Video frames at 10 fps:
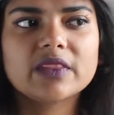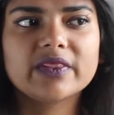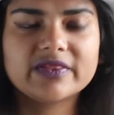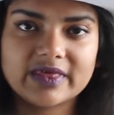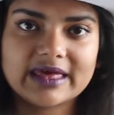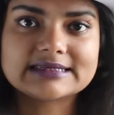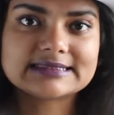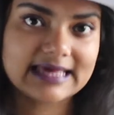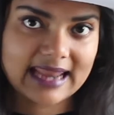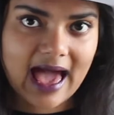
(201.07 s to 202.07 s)
the
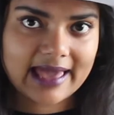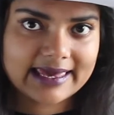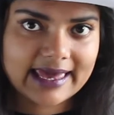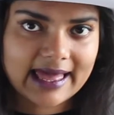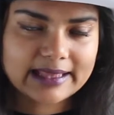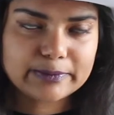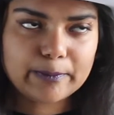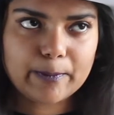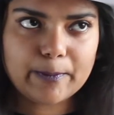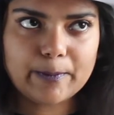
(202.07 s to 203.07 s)
things that I
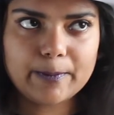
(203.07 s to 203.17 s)
can,